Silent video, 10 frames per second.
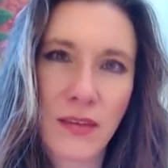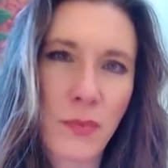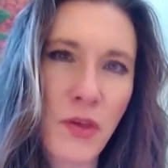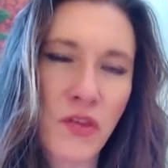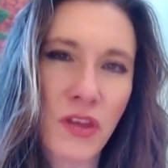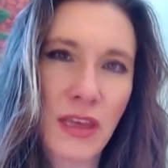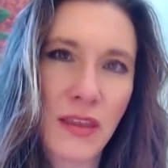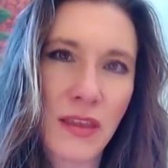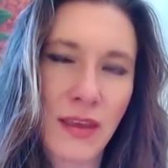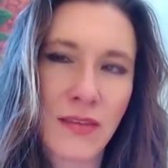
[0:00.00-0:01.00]

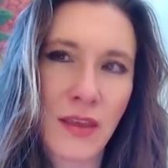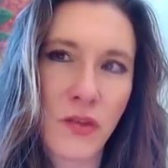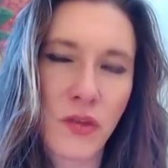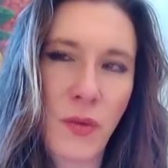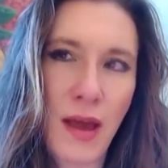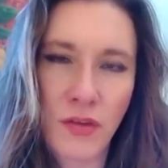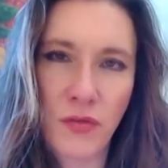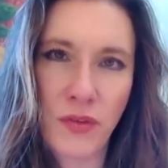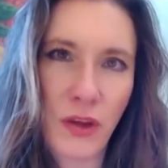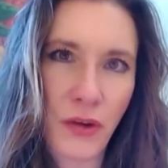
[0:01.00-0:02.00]
especially things that you have to
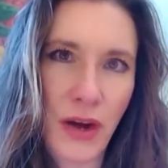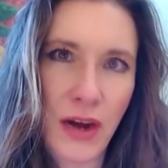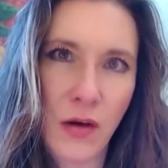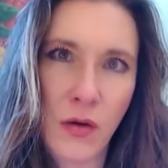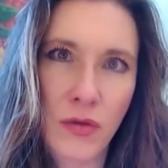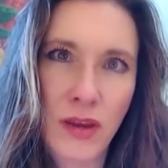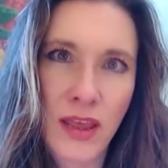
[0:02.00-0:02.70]
figure out